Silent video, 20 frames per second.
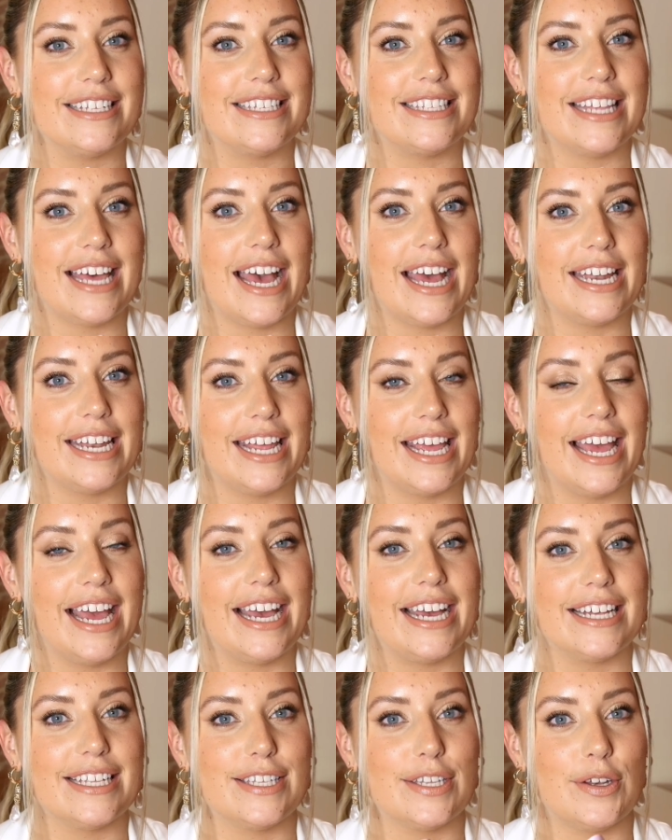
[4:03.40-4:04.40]
that it
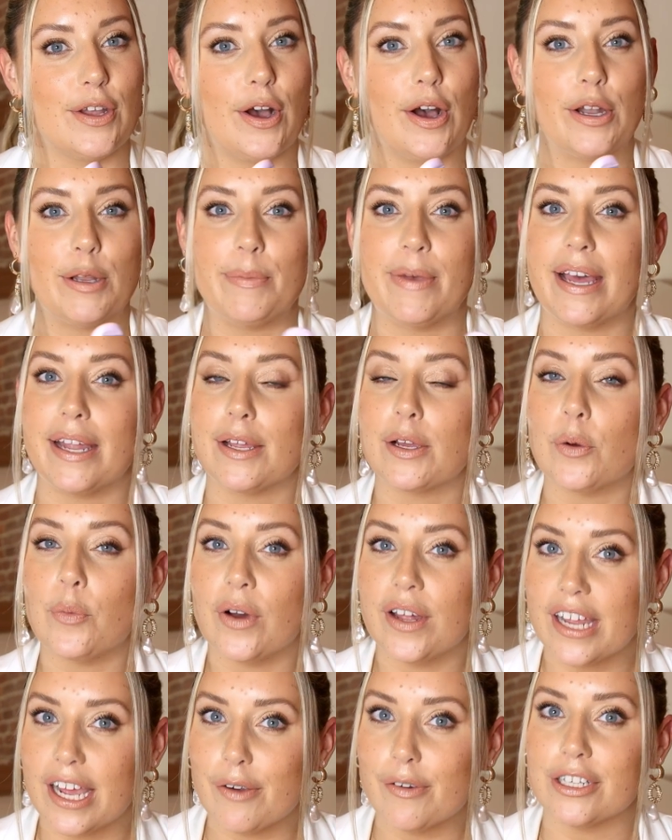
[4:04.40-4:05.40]
has an automatic
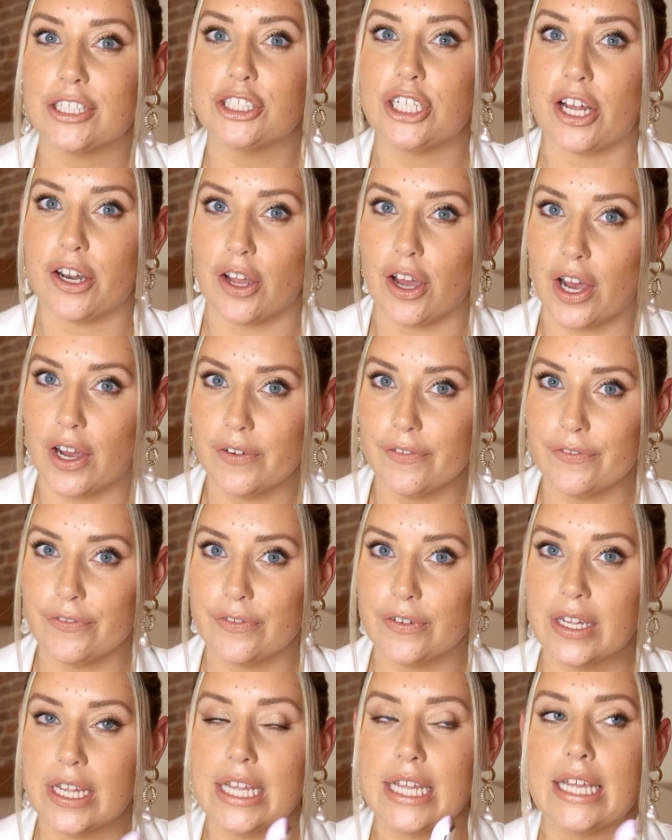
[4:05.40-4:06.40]
1-hour shut off,
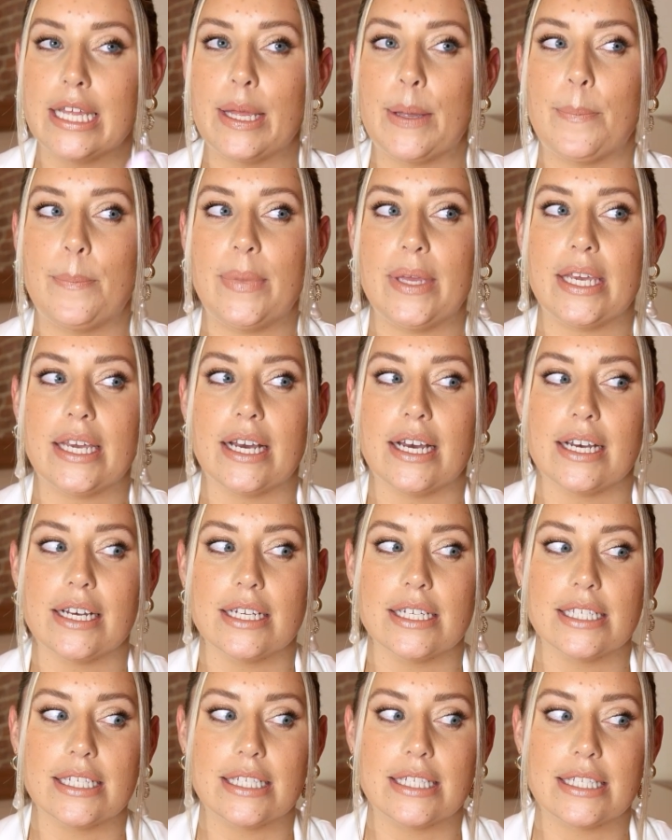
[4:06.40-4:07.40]

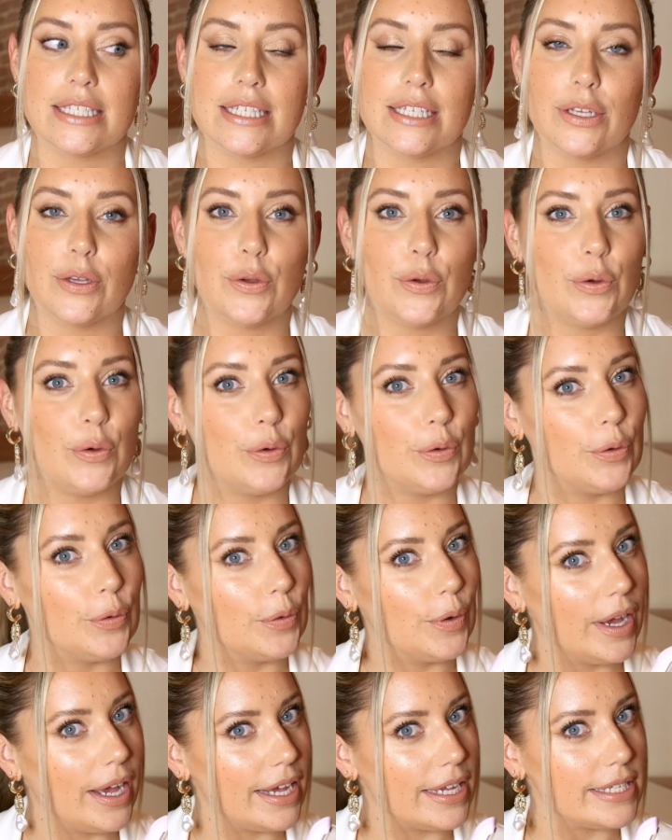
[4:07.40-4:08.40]
because who
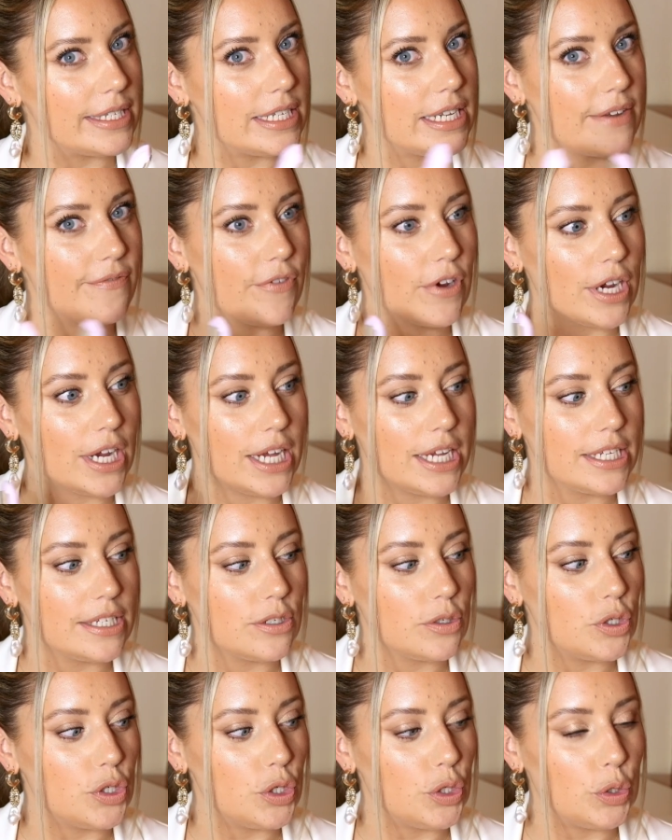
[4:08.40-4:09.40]
hasn't
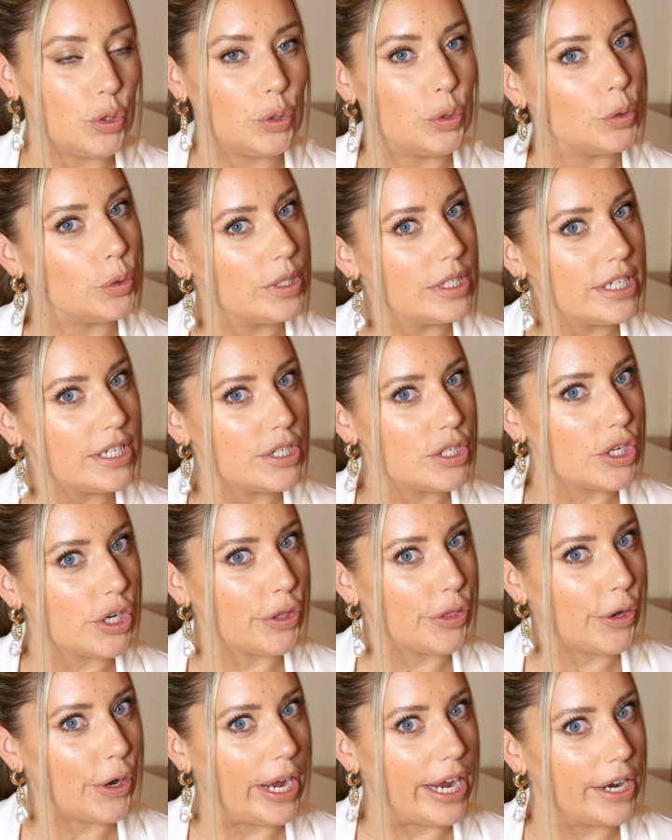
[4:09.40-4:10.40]
forgotten to turn
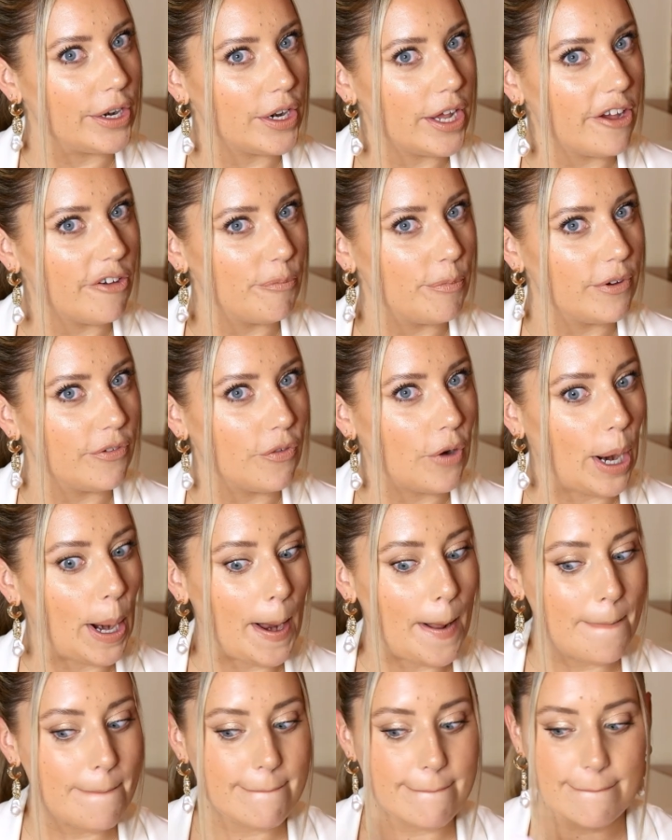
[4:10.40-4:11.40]
their iron off before?
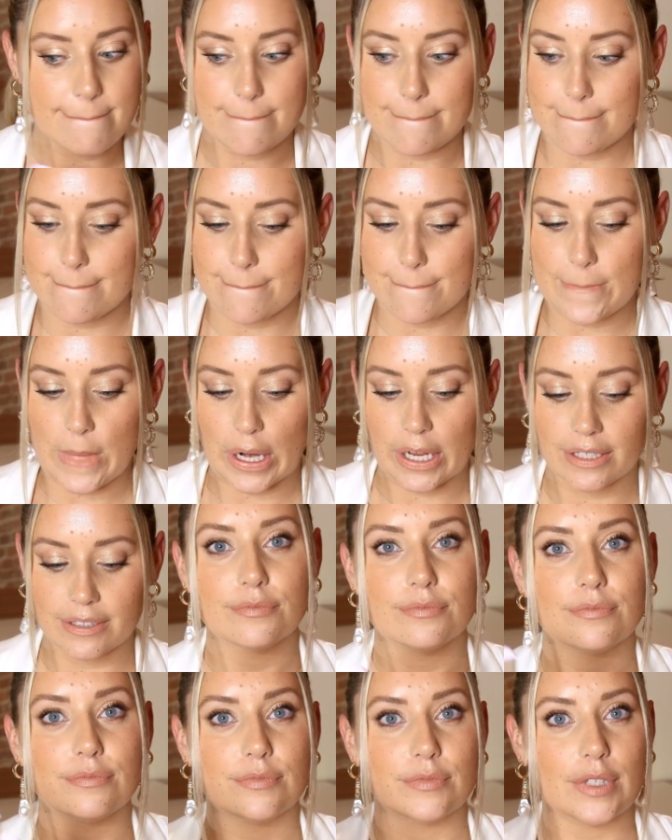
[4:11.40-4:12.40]

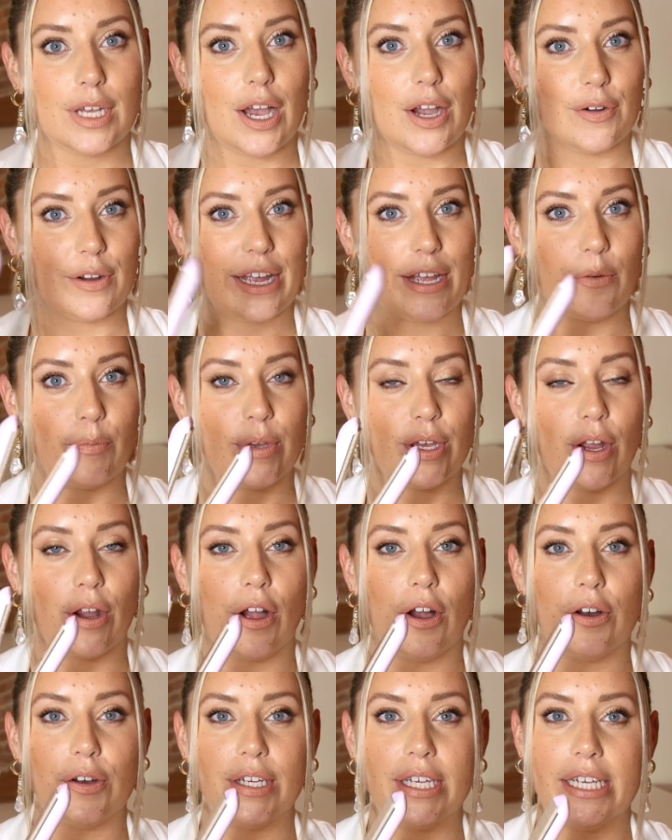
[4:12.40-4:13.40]
All right, we are
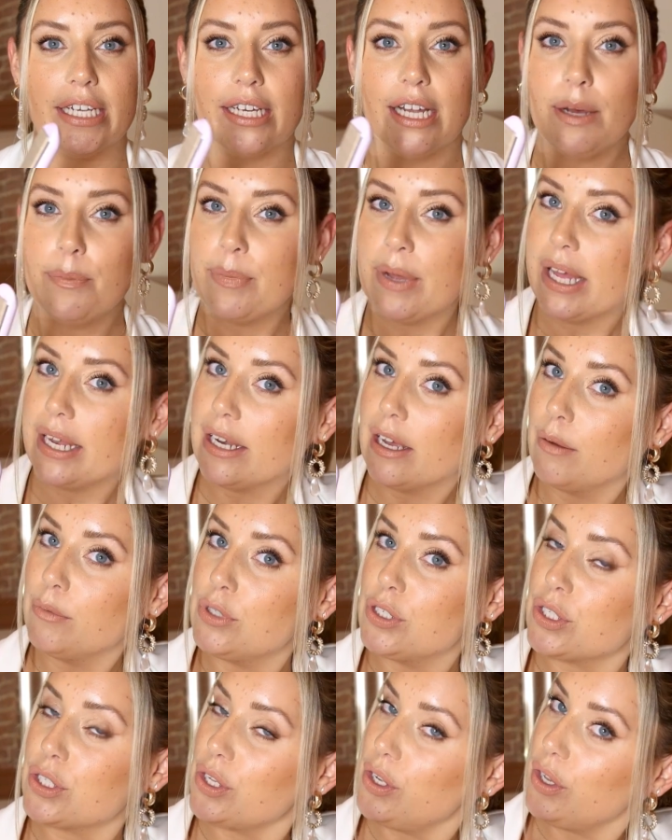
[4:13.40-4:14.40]
all heated up, and now I'm
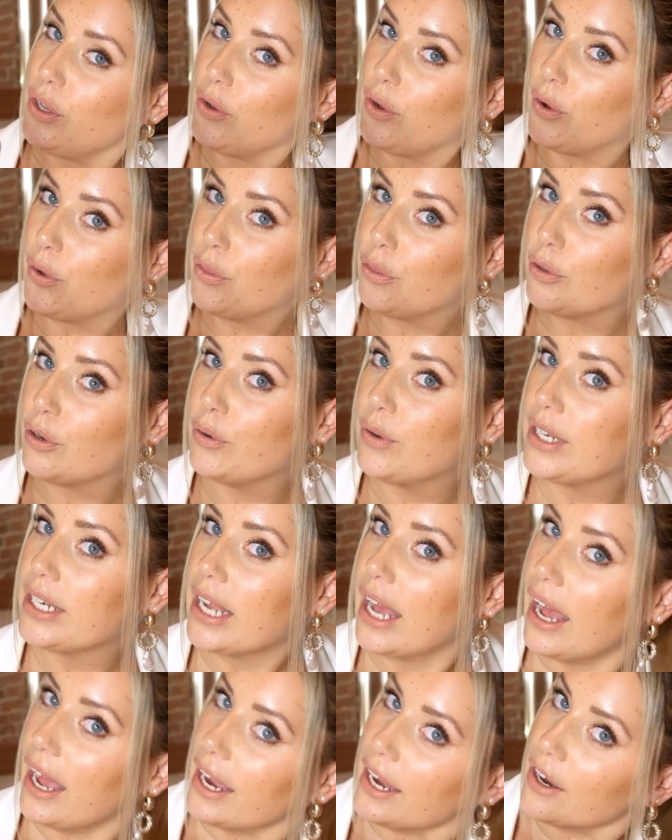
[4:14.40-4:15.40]
just gonna go through and
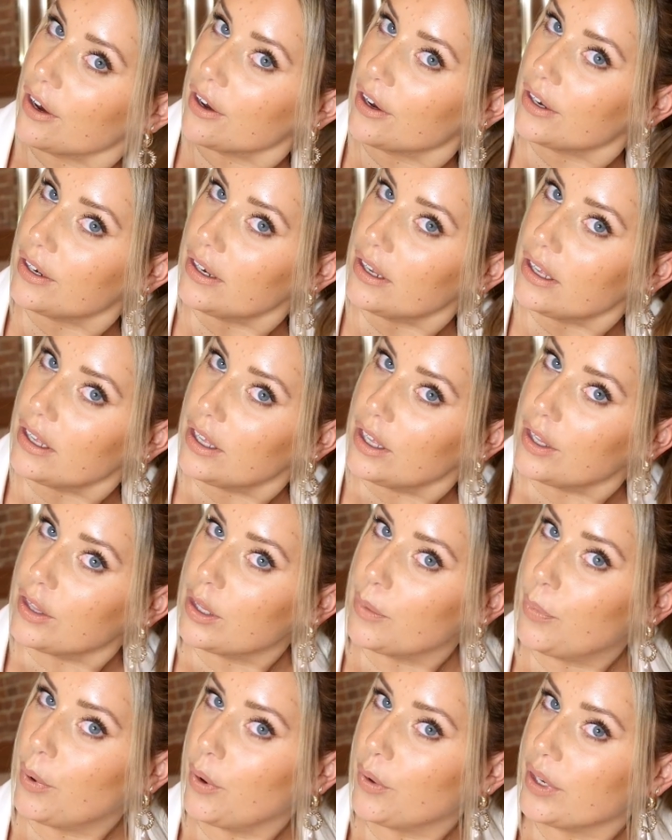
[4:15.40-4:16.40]
iron the
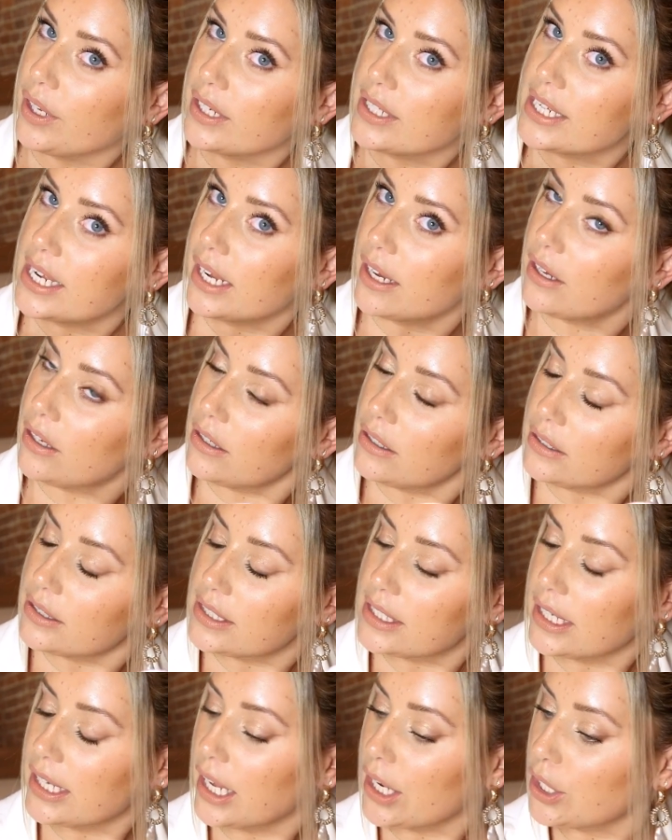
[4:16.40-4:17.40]
ponytail
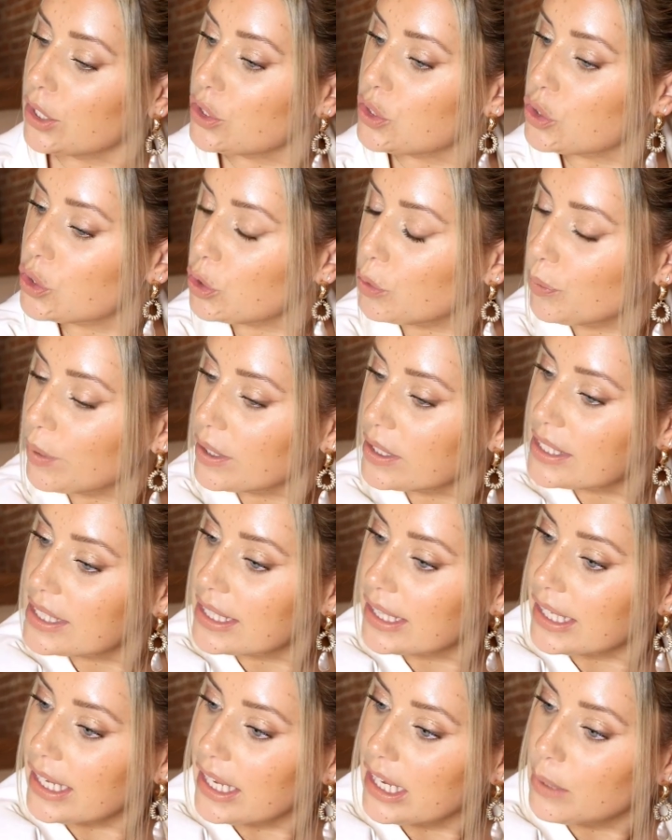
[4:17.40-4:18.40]
to get it super
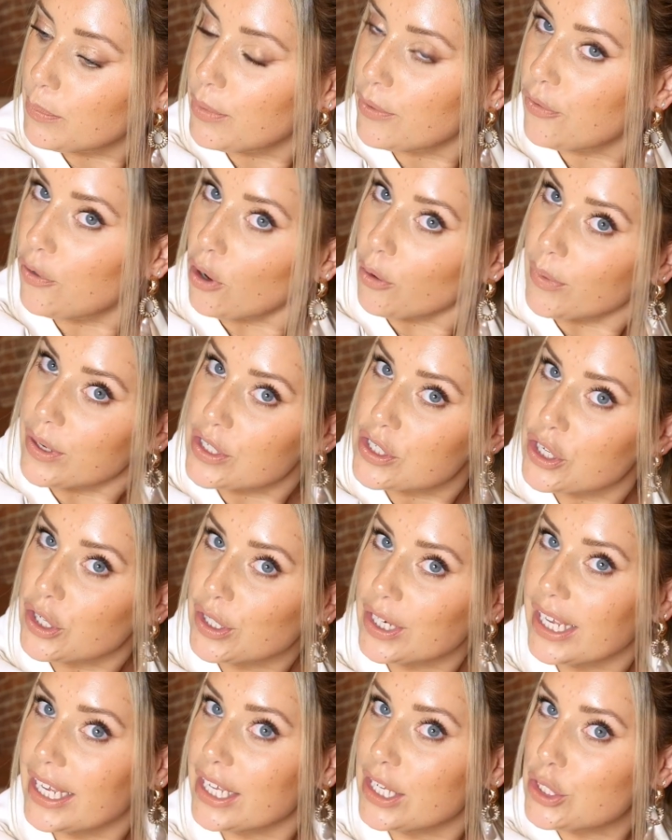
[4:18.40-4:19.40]
sleek before we turn
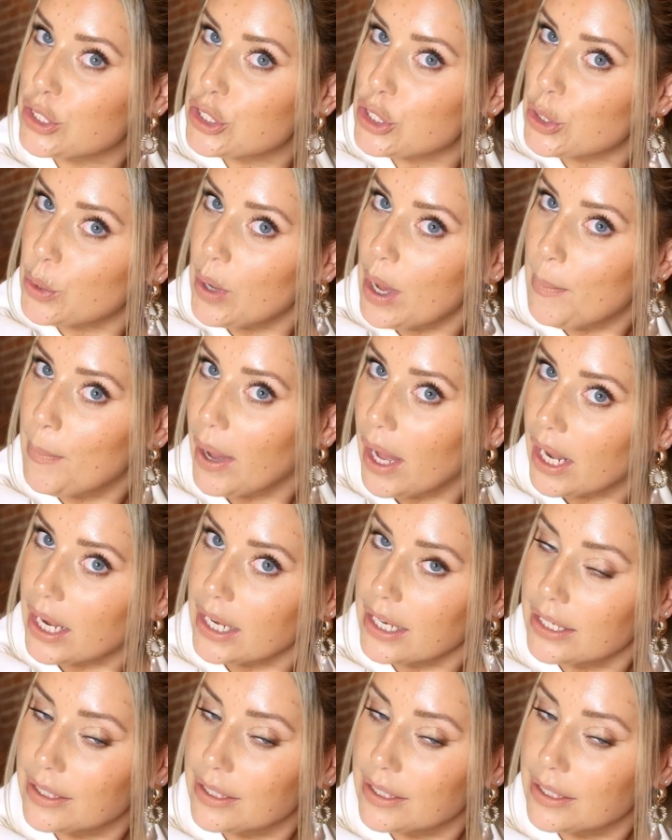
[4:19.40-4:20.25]
it into a bun.